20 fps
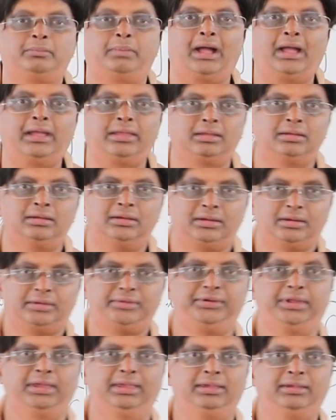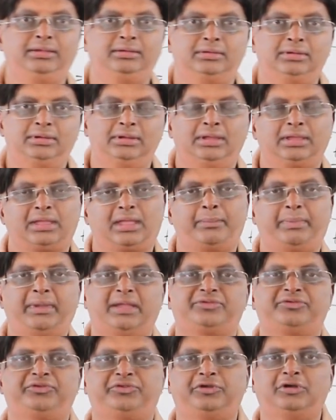by D,
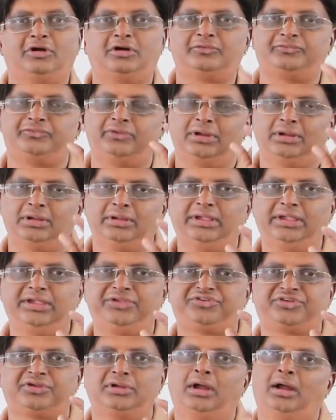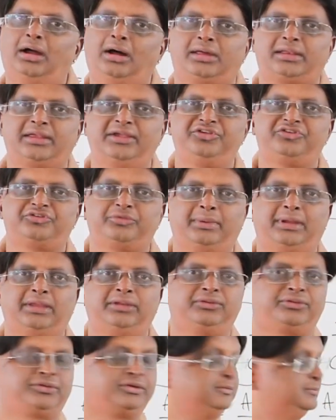capacity of each
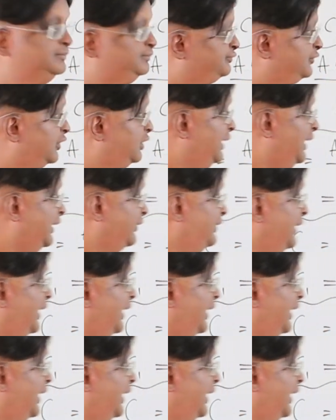arrangement, like